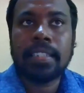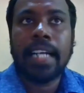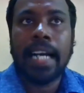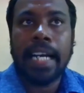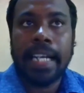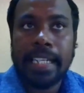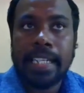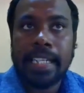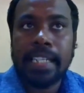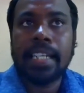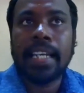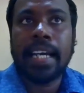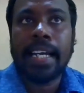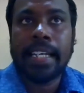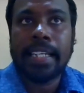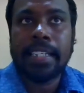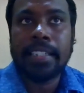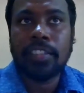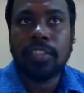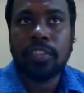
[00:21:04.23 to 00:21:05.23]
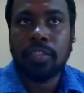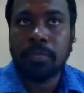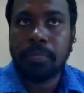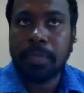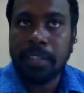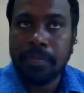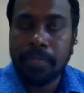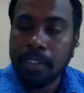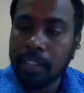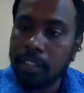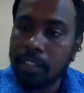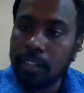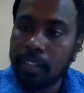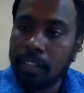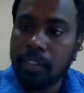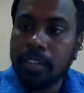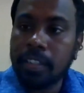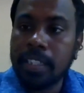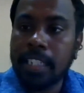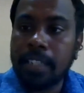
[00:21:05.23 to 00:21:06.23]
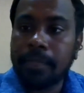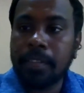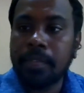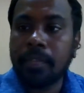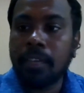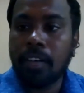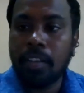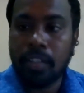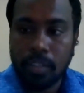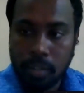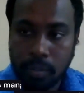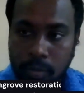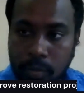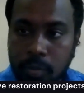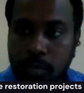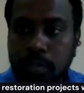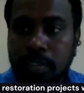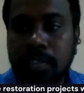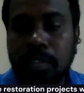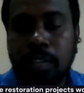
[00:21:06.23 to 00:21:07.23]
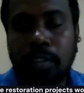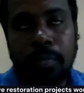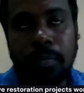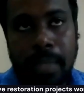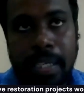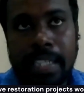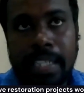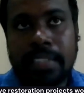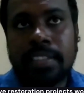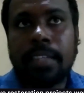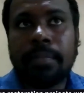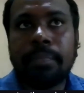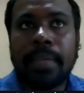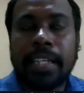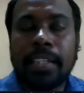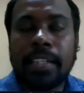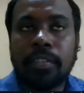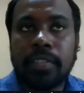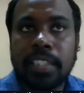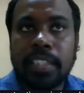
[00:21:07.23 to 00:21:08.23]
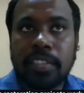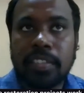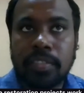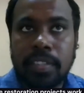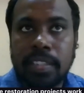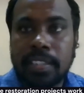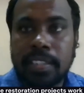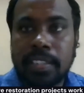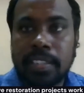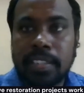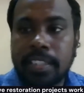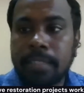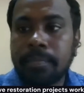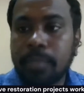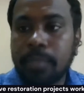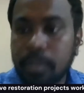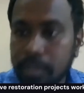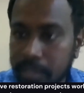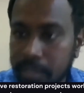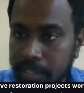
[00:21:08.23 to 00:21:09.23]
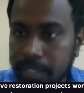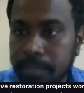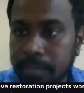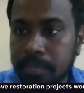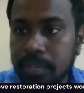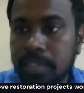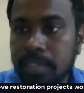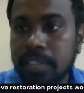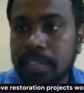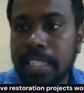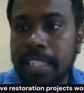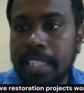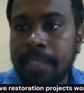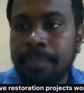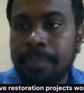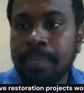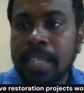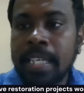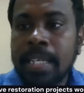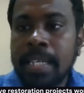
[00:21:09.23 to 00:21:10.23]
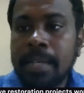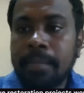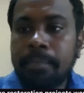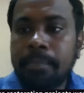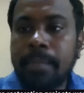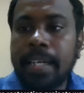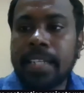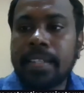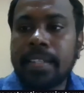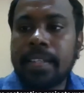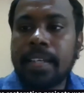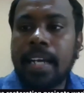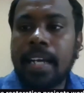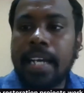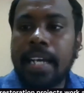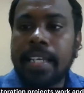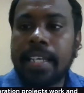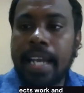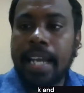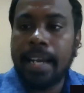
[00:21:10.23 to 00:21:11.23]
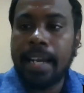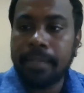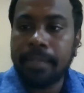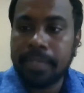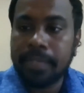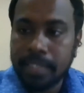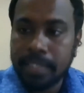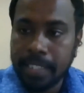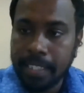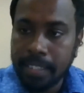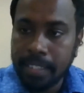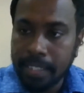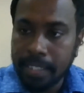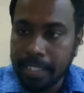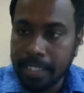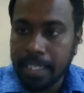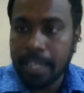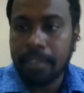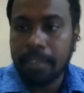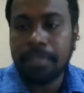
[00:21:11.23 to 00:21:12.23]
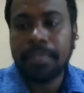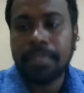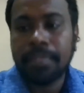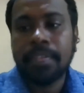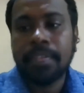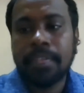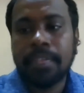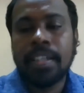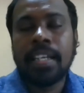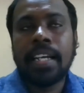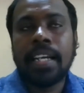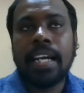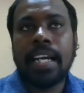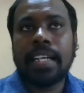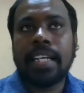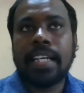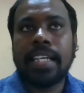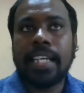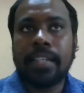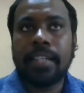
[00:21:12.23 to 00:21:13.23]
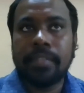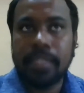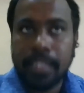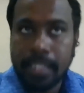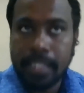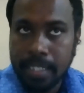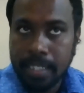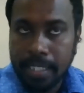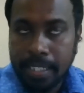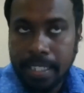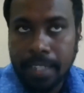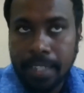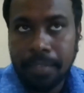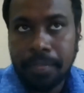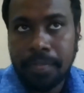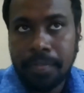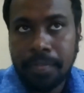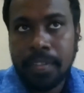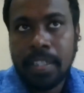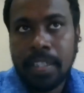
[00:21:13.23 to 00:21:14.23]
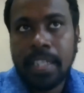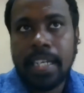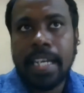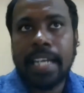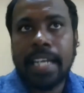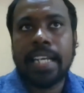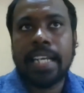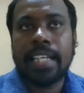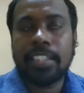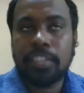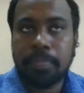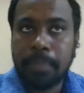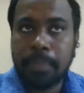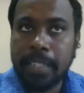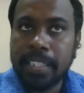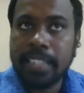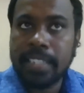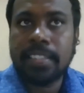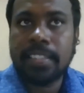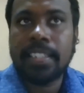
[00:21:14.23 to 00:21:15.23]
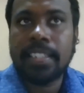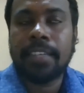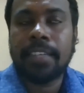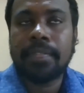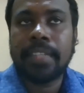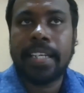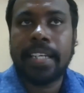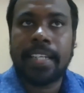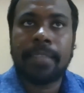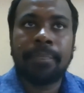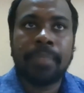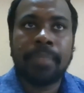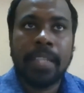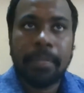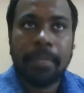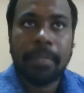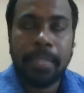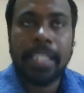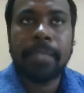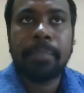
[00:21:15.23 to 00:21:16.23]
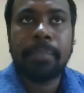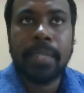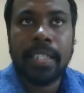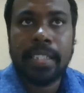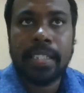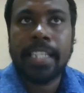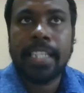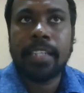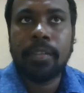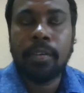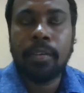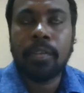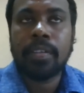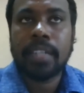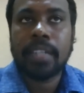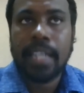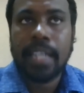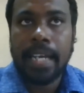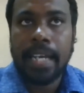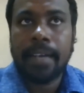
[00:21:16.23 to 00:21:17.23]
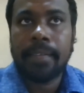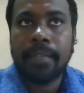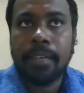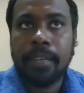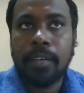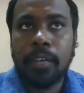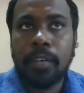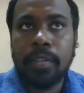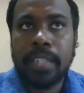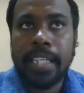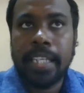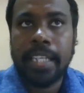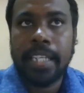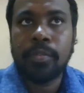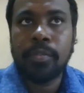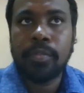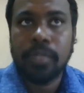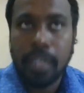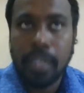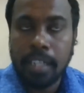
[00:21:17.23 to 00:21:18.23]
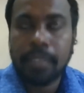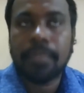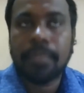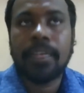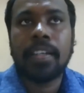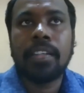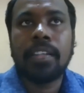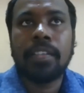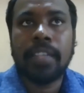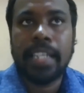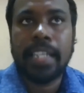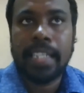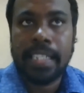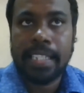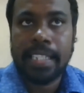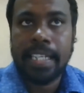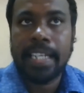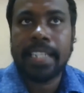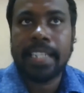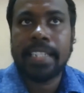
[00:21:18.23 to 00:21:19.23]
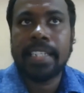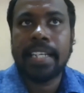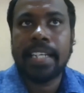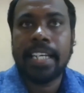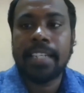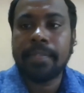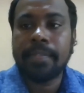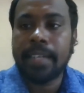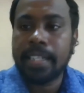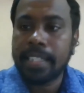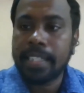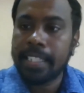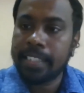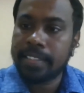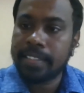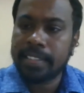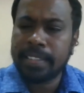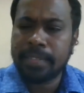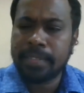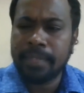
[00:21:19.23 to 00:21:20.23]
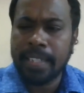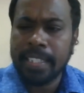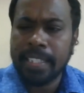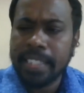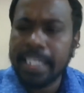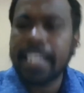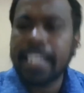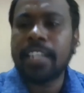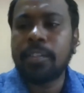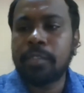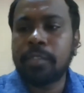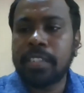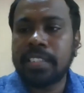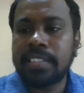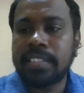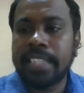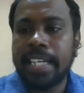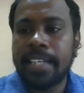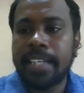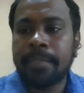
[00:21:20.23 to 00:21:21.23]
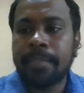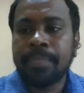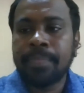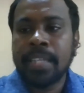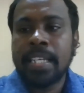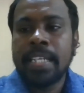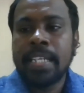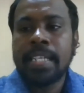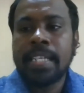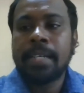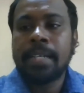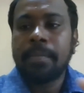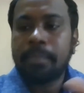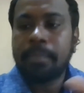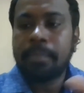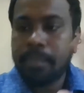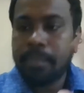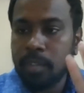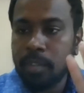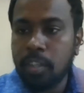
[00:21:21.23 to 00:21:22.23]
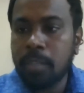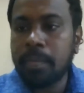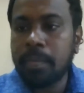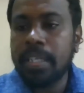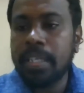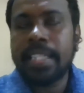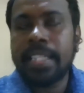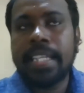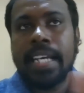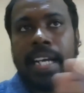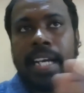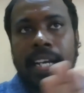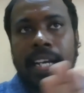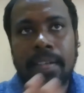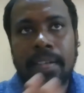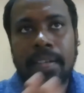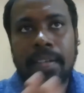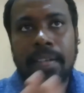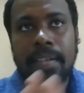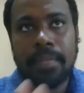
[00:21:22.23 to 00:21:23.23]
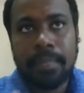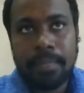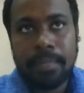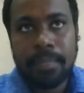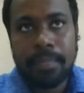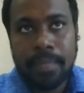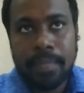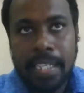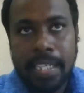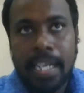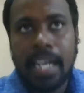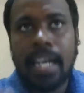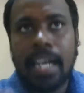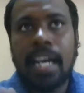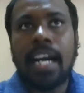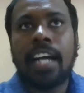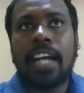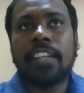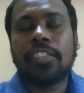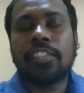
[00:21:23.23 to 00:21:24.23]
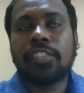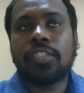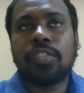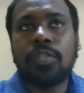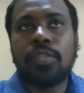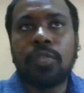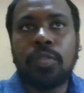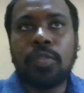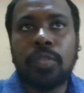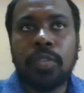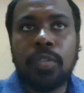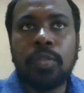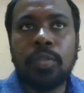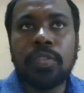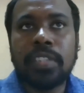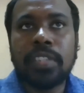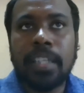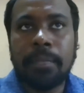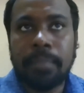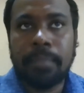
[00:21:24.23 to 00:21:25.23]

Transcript: guidelines to be followed if you want to do or make some mangrove restoration programs, right? But I have seen enough, and I have heard enough, and I experienced enough that people, they don't have or they do not follow any guideline. But this, what they do is that normally they are asked to do some